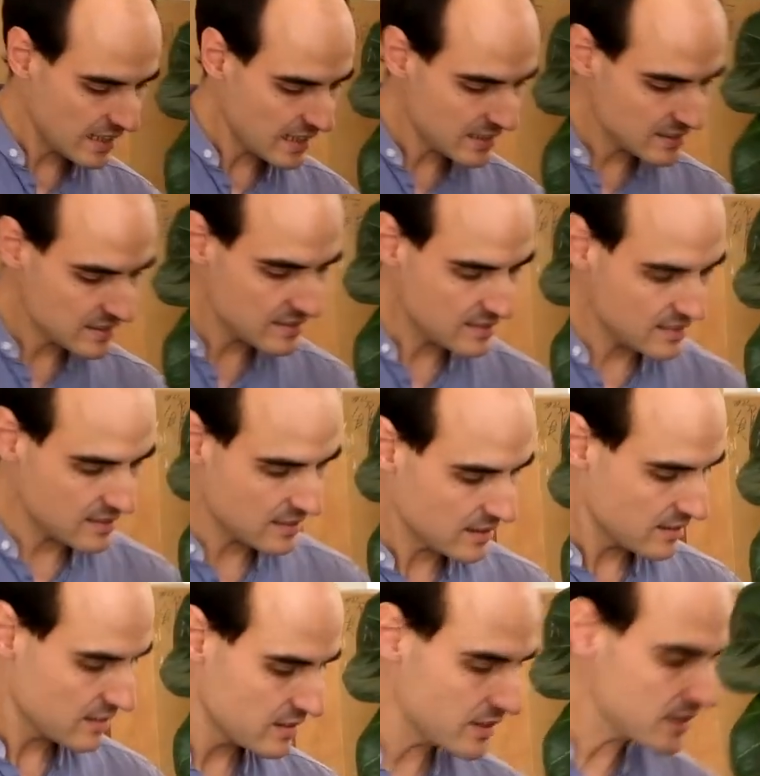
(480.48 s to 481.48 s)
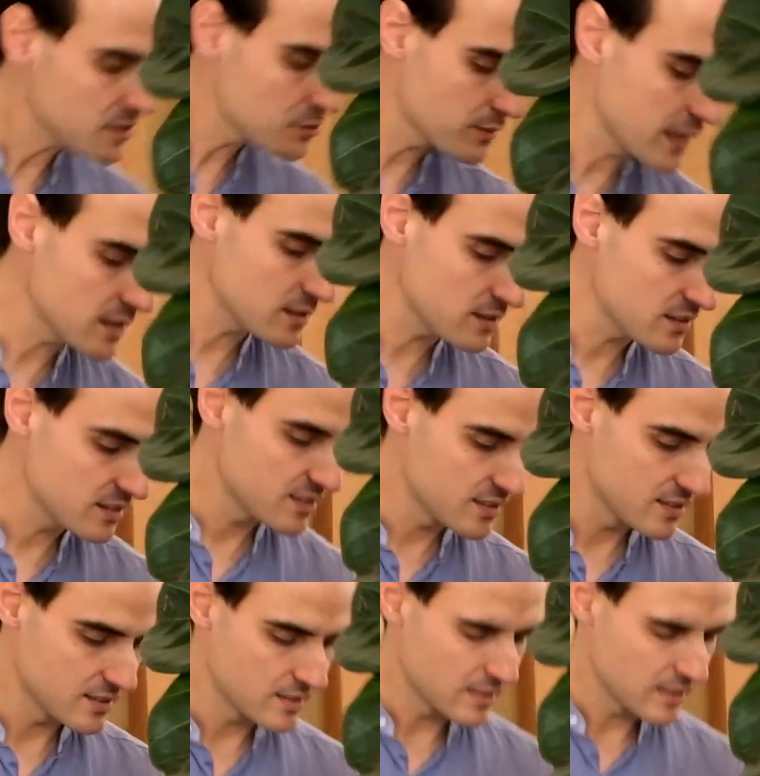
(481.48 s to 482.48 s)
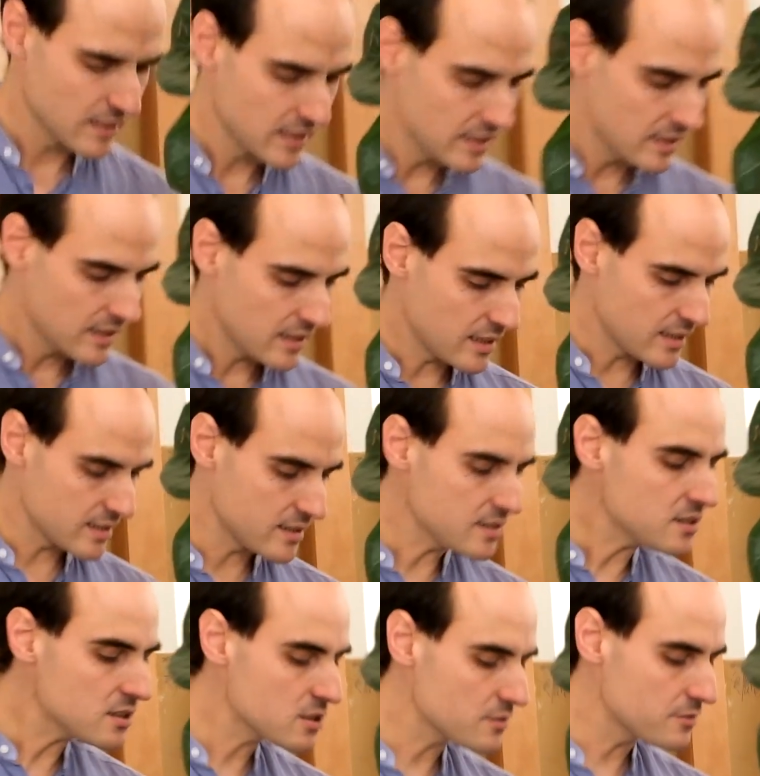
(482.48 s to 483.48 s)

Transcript: at this one. This is a